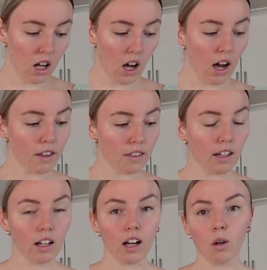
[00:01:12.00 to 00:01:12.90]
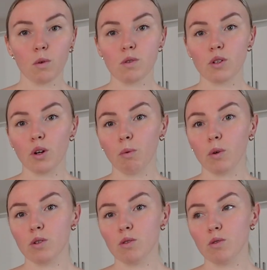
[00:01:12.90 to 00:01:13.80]
I think I also
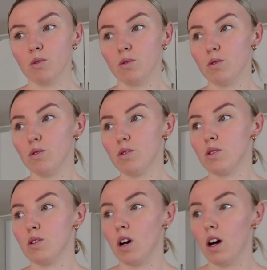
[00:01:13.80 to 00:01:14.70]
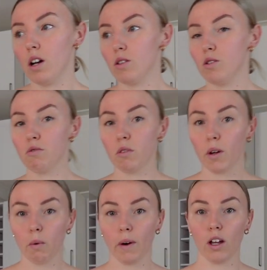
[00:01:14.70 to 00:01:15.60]
want to start
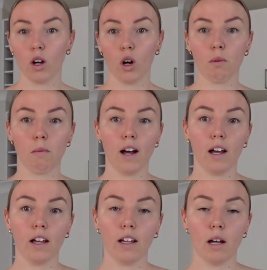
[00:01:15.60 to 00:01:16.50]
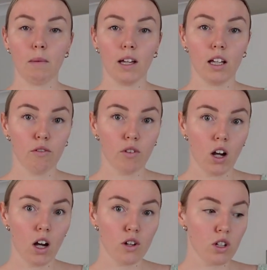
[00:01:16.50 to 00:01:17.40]
straight away on I'm making a
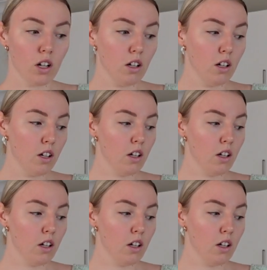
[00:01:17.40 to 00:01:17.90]
focaccia